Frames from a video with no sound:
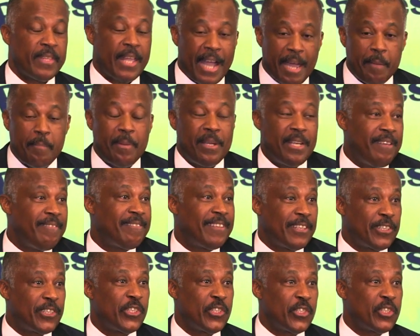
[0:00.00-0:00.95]
I believe
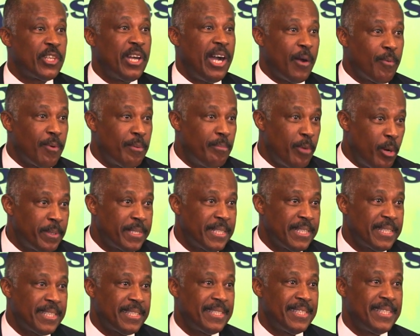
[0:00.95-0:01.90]
this is our
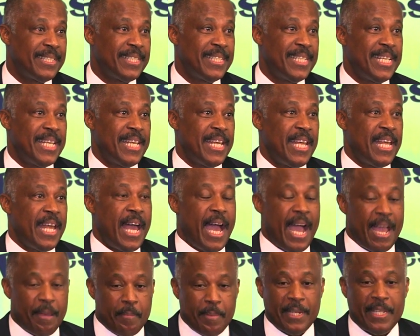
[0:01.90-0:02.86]
moment.
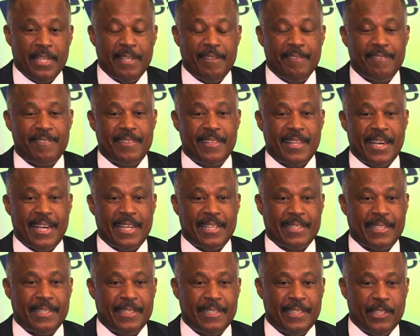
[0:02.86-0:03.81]
I believe
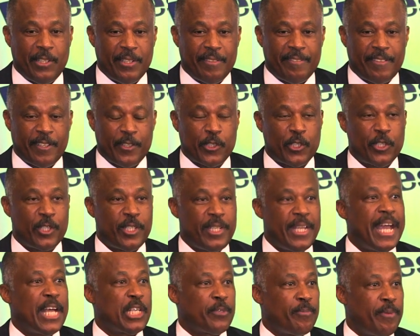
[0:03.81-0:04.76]
that the
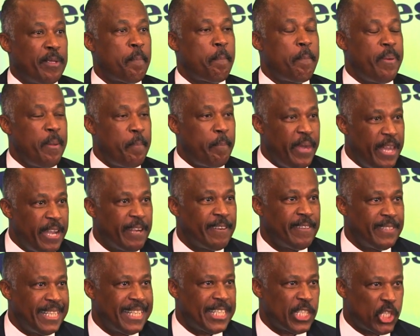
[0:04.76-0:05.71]
university has been
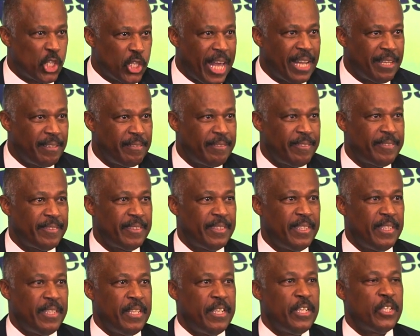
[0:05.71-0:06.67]
preparing itself
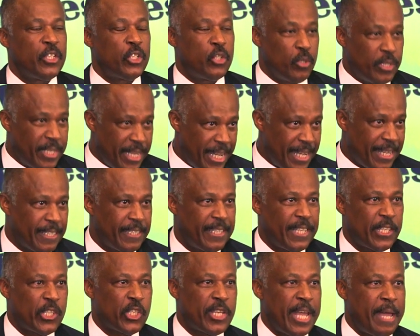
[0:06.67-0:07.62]
to take
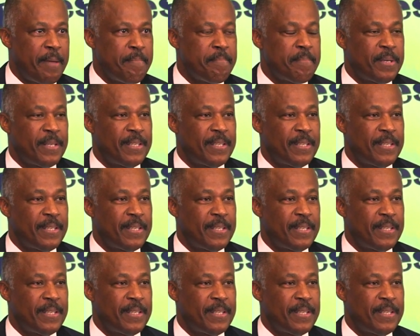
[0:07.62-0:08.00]
this step.